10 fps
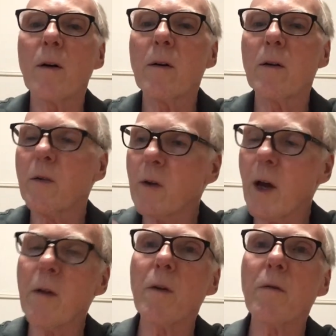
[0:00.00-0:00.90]
this is
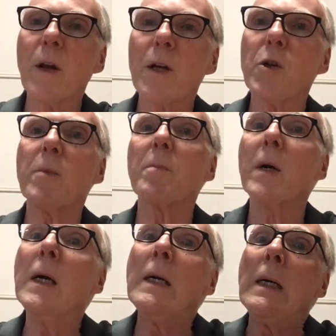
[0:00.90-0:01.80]
kind of their flagship,
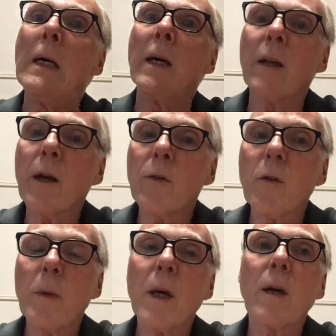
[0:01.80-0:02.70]
and they also
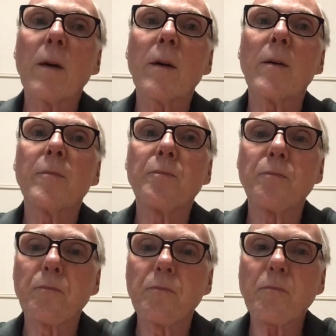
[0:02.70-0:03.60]
make
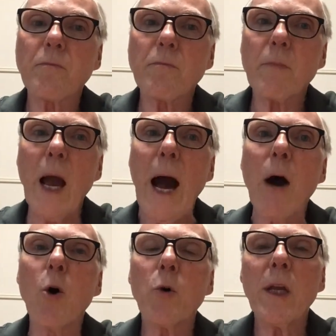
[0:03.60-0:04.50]

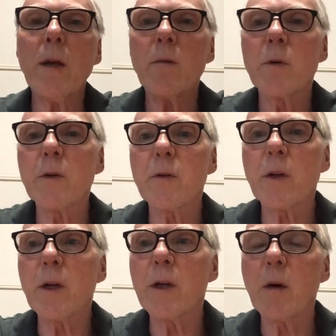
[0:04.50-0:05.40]
Aoni, which is
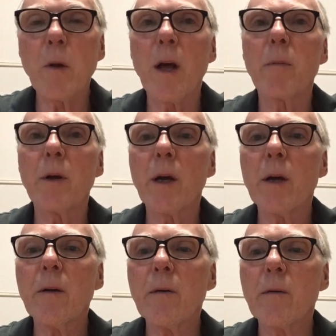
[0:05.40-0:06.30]
a double IPA,